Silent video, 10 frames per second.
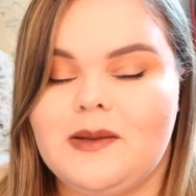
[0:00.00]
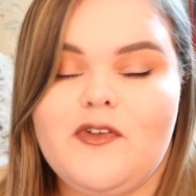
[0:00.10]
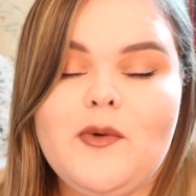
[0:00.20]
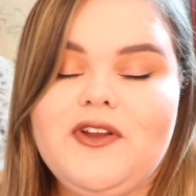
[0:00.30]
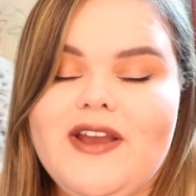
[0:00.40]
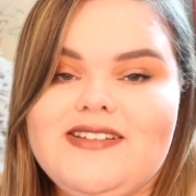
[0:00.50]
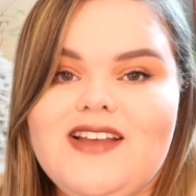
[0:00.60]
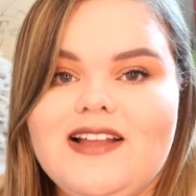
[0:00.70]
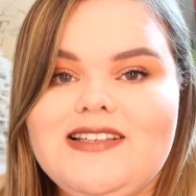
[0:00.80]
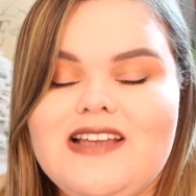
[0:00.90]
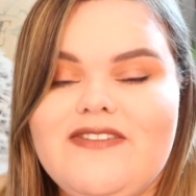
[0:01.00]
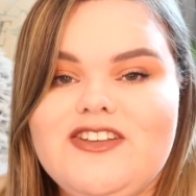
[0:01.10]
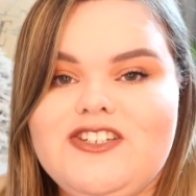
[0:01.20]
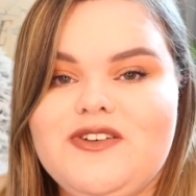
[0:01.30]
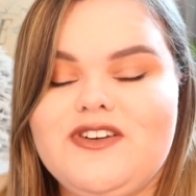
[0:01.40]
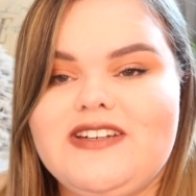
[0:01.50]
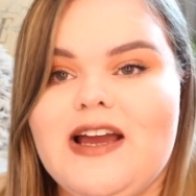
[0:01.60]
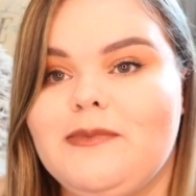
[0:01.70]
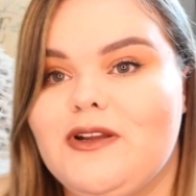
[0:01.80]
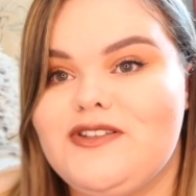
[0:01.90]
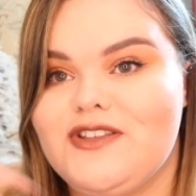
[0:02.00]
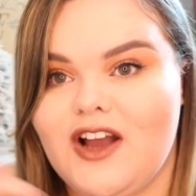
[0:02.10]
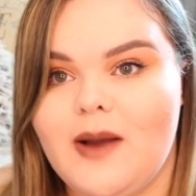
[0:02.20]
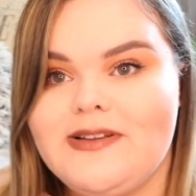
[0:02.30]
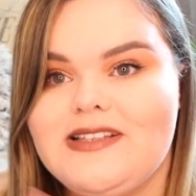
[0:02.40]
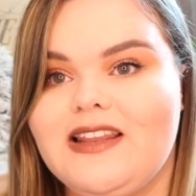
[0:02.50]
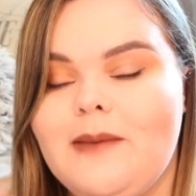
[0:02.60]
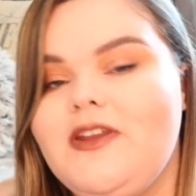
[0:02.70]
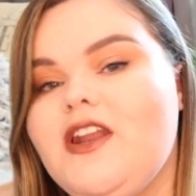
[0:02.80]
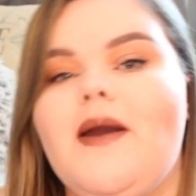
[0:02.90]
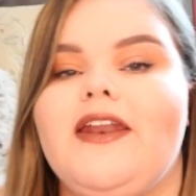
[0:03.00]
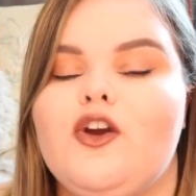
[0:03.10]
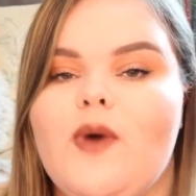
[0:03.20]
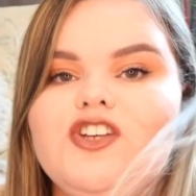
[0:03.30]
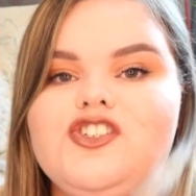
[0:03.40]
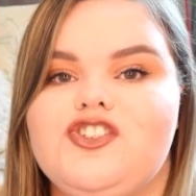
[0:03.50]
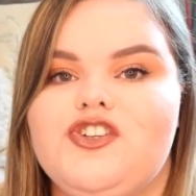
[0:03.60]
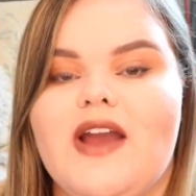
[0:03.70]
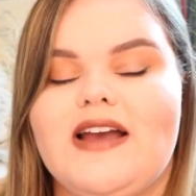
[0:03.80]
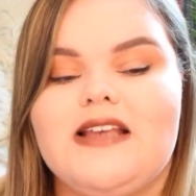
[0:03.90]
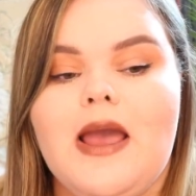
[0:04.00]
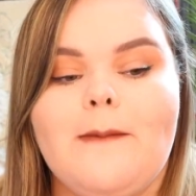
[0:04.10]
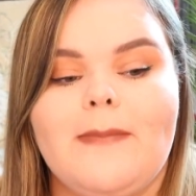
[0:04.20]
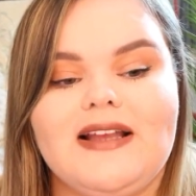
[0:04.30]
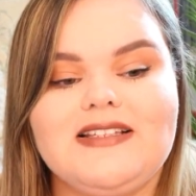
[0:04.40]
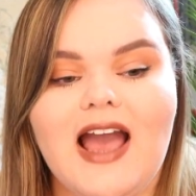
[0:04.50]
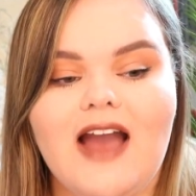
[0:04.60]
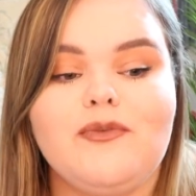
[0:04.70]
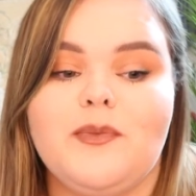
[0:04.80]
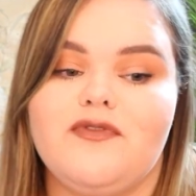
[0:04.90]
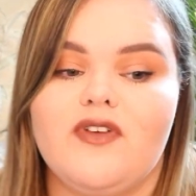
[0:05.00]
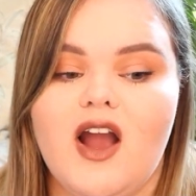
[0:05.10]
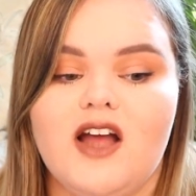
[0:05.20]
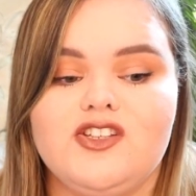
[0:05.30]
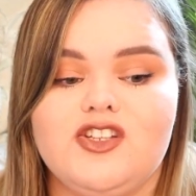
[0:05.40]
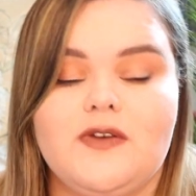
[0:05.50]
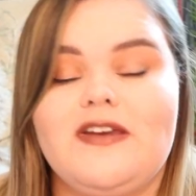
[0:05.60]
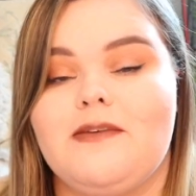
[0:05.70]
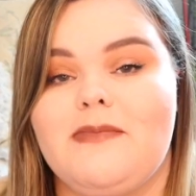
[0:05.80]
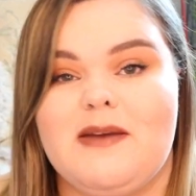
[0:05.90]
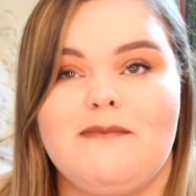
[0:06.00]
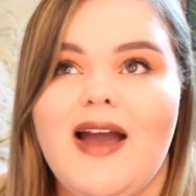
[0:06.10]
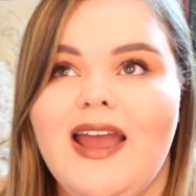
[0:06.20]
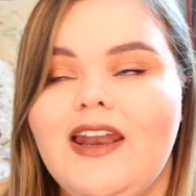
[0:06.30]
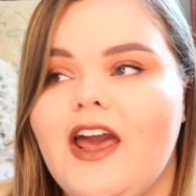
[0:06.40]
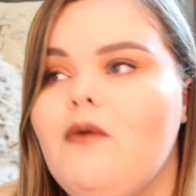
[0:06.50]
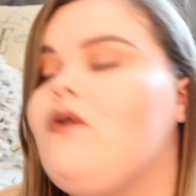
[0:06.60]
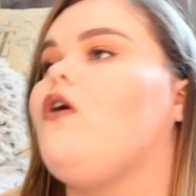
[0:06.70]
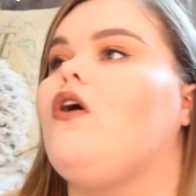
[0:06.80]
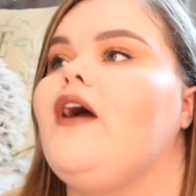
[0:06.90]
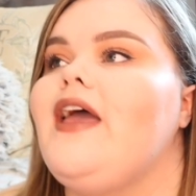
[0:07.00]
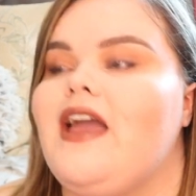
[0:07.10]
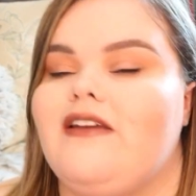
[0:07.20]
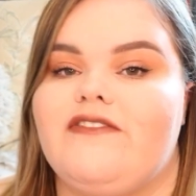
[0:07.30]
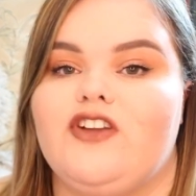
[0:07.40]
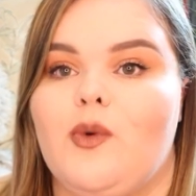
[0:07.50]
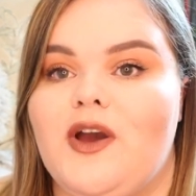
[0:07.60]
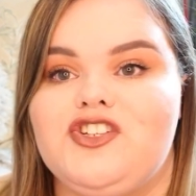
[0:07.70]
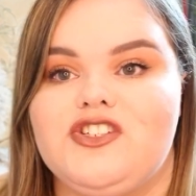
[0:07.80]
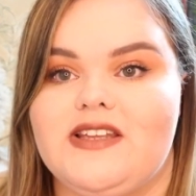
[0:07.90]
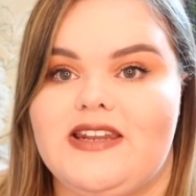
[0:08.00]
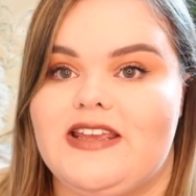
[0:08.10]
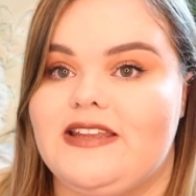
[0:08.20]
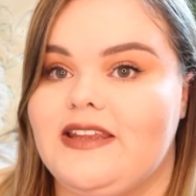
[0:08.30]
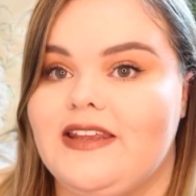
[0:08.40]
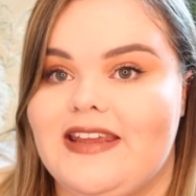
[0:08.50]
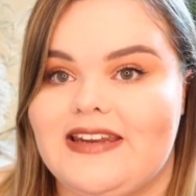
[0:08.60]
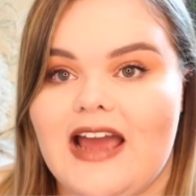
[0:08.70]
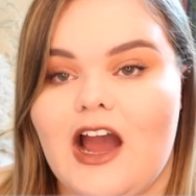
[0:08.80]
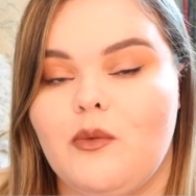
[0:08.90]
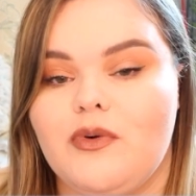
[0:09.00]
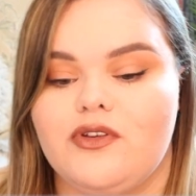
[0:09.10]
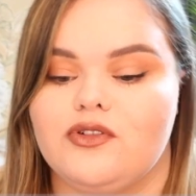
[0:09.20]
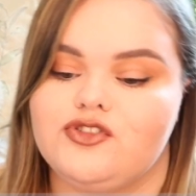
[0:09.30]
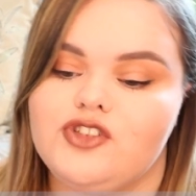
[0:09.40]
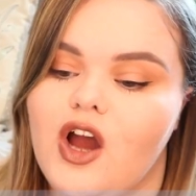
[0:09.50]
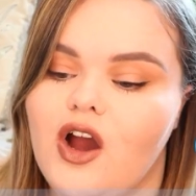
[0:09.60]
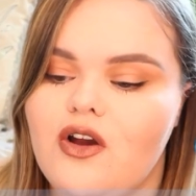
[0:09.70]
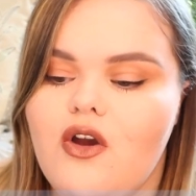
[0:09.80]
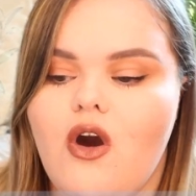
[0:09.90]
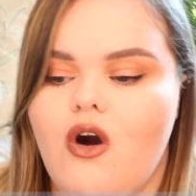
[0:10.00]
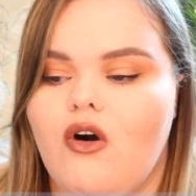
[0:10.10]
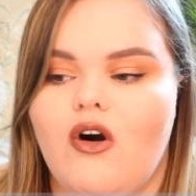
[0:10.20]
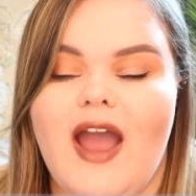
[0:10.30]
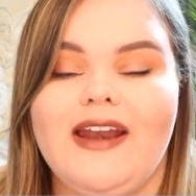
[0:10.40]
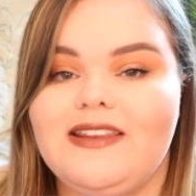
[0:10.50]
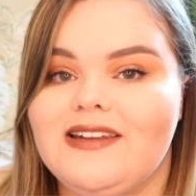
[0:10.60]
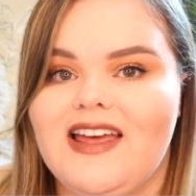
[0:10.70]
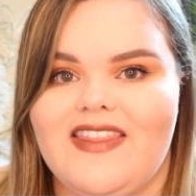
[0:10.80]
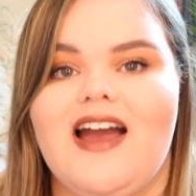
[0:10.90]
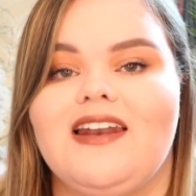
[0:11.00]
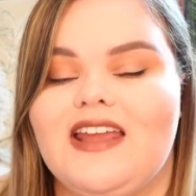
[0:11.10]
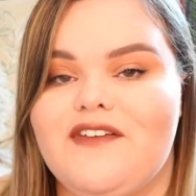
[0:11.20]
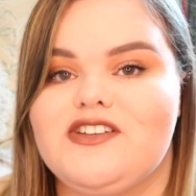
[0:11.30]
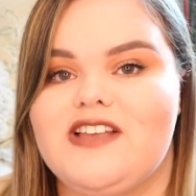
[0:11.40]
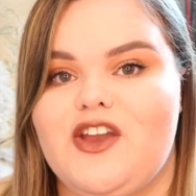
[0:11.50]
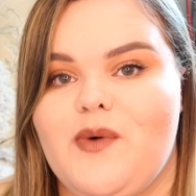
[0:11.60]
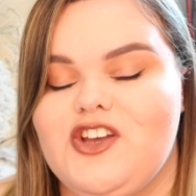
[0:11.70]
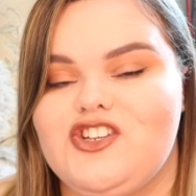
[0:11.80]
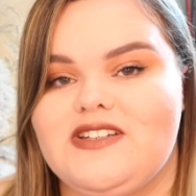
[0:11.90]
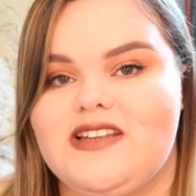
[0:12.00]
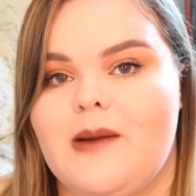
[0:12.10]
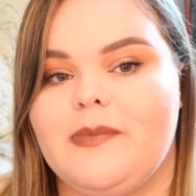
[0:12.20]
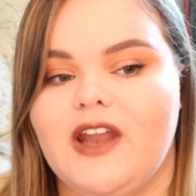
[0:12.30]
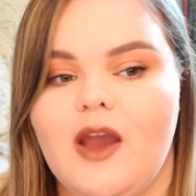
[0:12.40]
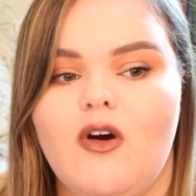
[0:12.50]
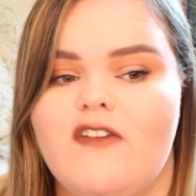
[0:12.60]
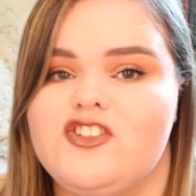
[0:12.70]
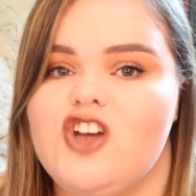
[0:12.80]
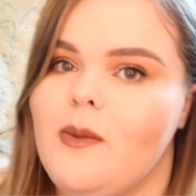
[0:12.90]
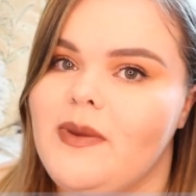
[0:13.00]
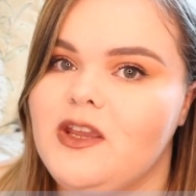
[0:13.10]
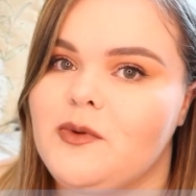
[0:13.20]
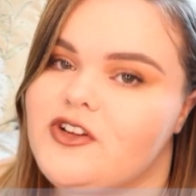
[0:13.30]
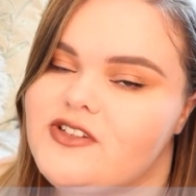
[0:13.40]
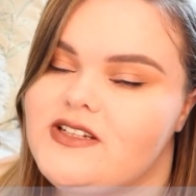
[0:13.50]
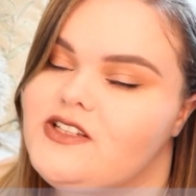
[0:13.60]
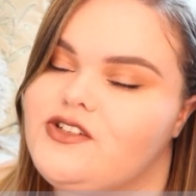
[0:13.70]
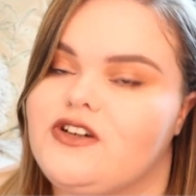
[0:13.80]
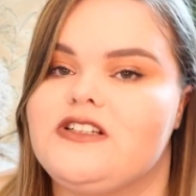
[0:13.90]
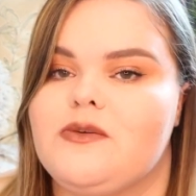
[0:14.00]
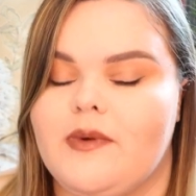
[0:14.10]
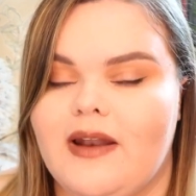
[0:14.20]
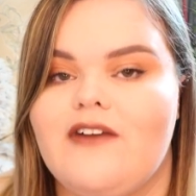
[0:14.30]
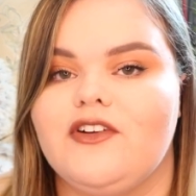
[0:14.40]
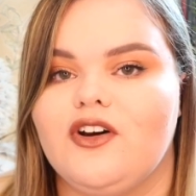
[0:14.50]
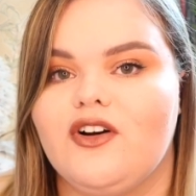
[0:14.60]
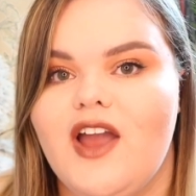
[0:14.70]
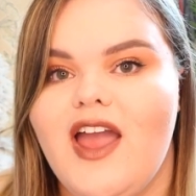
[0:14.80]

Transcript: Now before we do get started, definitely do go down below to the comments and let me know any questions you guys might have with regards to either me and Milo, or if you have any questions that you need help with your dog or anything like that. Leave us a question down below or a topic you want us to discuss and we'll have a look